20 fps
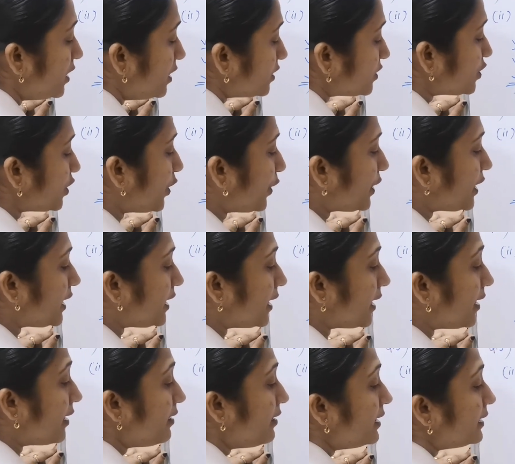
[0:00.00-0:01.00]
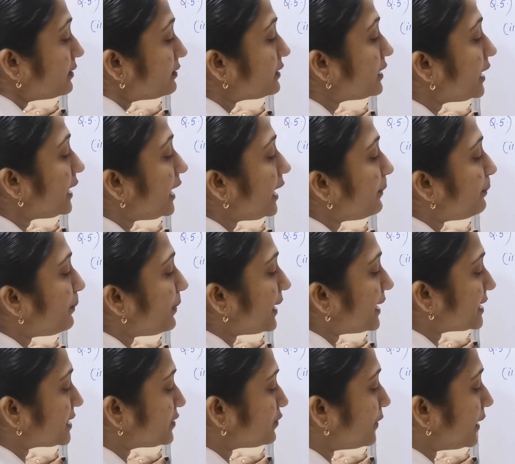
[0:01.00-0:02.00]
So here 3
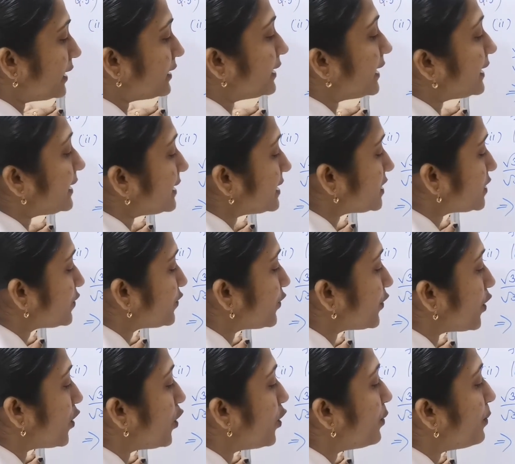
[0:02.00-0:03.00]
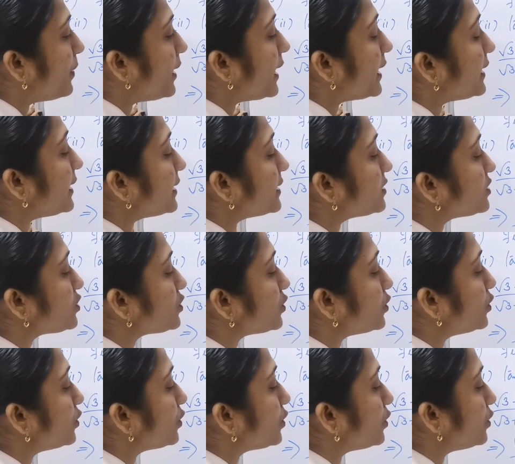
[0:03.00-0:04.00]
plus 1 that is 4 minus
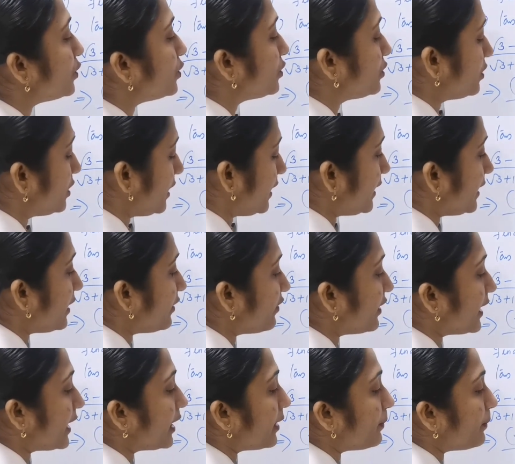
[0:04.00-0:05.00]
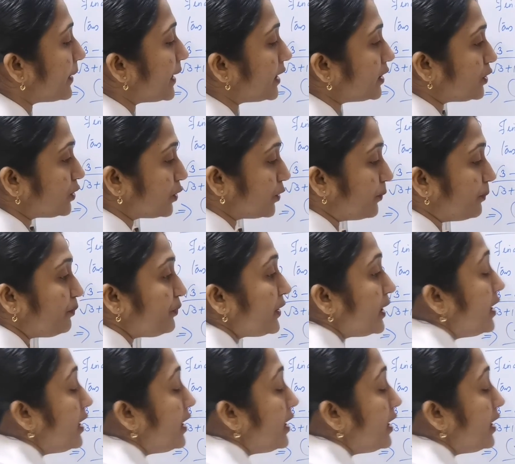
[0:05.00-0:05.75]
2 root 3 divided by 2.